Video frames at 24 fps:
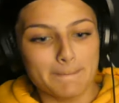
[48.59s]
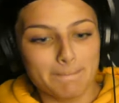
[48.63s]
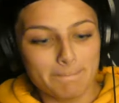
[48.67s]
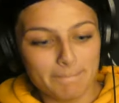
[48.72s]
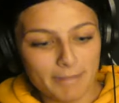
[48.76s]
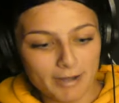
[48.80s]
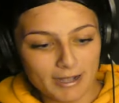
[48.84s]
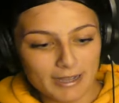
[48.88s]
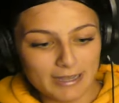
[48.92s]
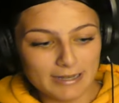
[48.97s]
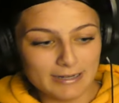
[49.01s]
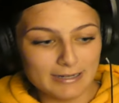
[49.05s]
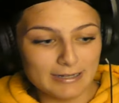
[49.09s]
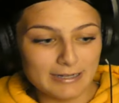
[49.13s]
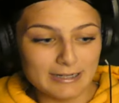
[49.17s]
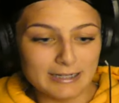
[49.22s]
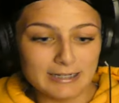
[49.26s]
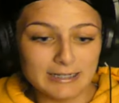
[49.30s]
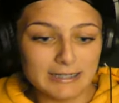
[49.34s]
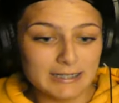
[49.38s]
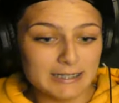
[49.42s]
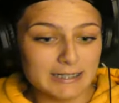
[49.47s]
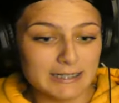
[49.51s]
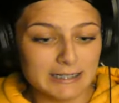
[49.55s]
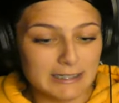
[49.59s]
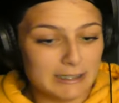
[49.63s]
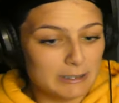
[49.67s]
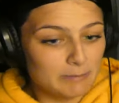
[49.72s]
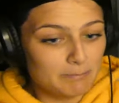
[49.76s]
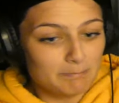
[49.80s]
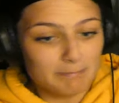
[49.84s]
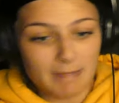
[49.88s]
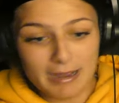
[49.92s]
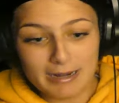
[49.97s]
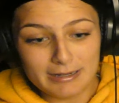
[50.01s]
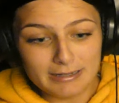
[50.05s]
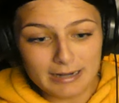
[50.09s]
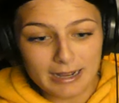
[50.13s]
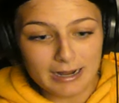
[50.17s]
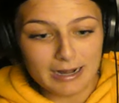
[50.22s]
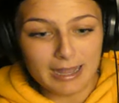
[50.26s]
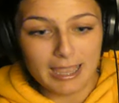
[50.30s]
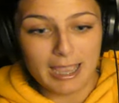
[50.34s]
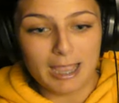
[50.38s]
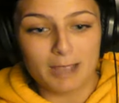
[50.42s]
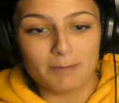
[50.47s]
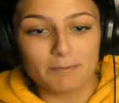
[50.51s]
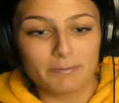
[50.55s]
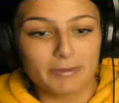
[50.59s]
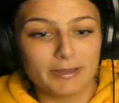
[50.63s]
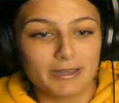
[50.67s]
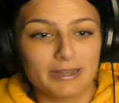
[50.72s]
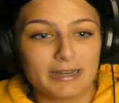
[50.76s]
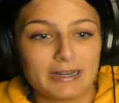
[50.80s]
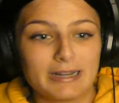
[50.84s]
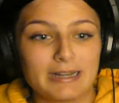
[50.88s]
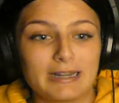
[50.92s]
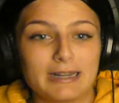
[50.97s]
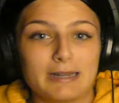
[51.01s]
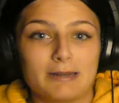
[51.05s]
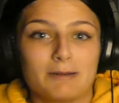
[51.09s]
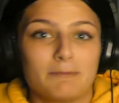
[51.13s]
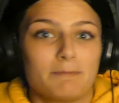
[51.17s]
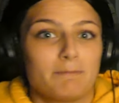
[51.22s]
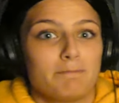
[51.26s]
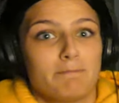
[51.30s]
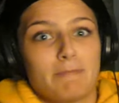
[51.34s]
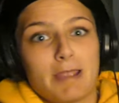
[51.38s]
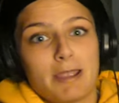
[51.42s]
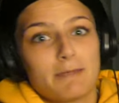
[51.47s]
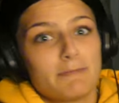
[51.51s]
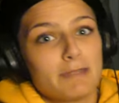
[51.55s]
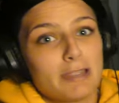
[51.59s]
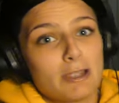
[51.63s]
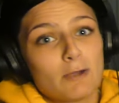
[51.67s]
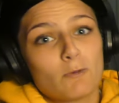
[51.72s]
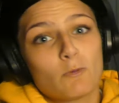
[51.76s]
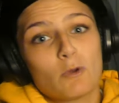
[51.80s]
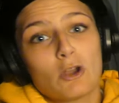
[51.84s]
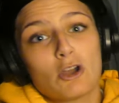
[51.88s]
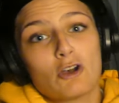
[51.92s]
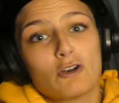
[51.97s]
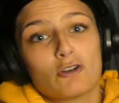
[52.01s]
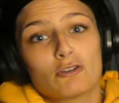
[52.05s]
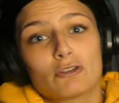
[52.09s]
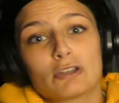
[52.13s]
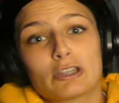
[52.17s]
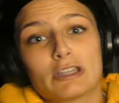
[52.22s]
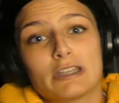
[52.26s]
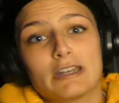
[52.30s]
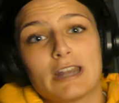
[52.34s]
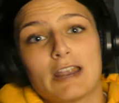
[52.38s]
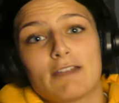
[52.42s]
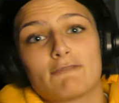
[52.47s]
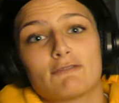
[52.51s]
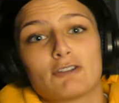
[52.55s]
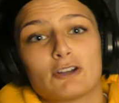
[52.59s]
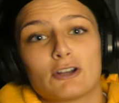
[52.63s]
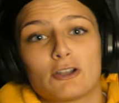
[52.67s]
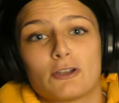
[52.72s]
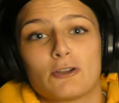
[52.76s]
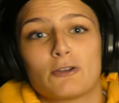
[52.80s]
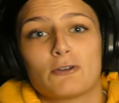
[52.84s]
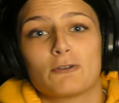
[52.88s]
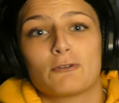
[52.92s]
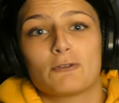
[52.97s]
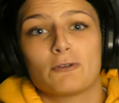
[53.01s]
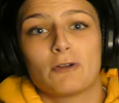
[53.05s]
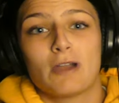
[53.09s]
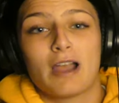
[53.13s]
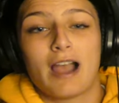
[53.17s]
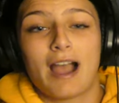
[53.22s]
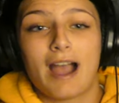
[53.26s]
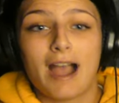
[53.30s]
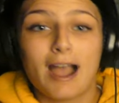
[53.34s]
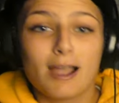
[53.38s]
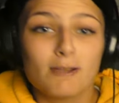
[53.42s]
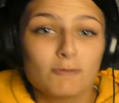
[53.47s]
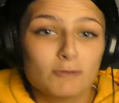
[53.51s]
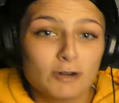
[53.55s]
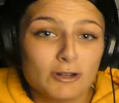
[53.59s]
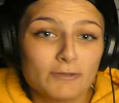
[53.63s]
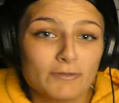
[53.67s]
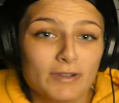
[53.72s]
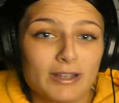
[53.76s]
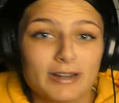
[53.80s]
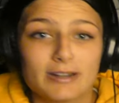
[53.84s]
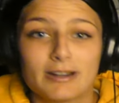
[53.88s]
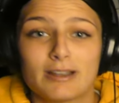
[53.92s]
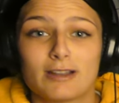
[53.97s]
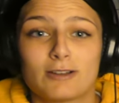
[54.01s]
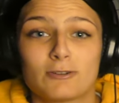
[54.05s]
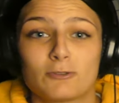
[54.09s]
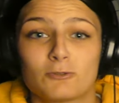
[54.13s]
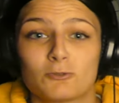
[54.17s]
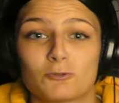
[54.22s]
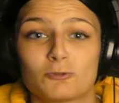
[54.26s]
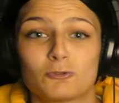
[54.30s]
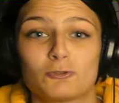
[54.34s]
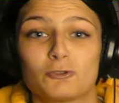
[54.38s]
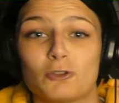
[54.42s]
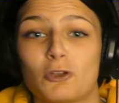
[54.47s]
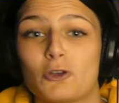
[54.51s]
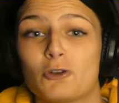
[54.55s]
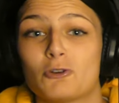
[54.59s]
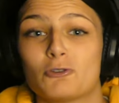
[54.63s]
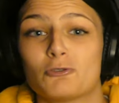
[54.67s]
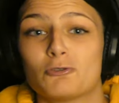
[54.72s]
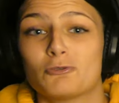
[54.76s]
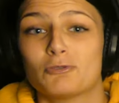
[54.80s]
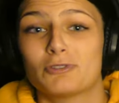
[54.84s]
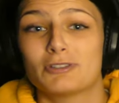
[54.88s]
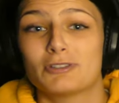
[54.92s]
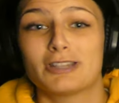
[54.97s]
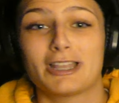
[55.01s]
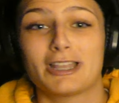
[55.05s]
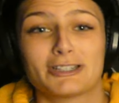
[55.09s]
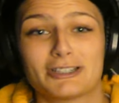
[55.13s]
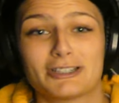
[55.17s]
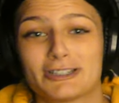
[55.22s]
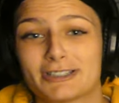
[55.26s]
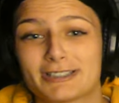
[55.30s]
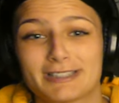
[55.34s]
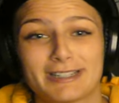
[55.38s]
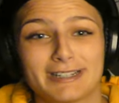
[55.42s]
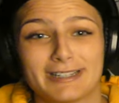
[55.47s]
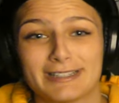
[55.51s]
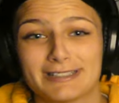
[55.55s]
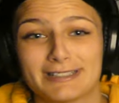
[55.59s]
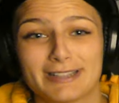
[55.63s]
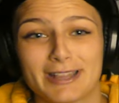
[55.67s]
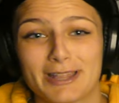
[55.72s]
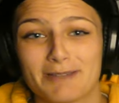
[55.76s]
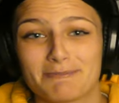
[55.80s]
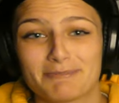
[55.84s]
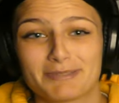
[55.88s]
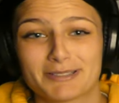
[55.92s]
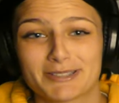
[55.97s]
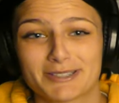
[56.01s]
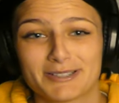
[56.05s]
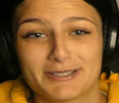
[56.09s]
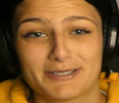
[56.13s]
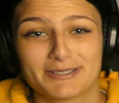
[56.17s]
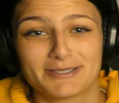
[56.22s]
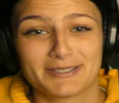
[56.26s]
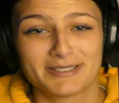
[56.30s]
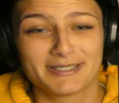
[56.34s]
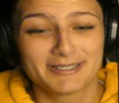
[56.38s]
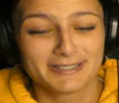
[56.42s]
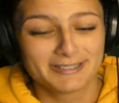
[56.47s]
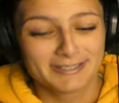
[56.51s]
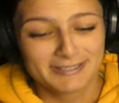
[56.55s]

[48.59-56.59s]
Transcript: But might not happen. Maybe it will. You never know. I want to find out, so let's just get into the episode.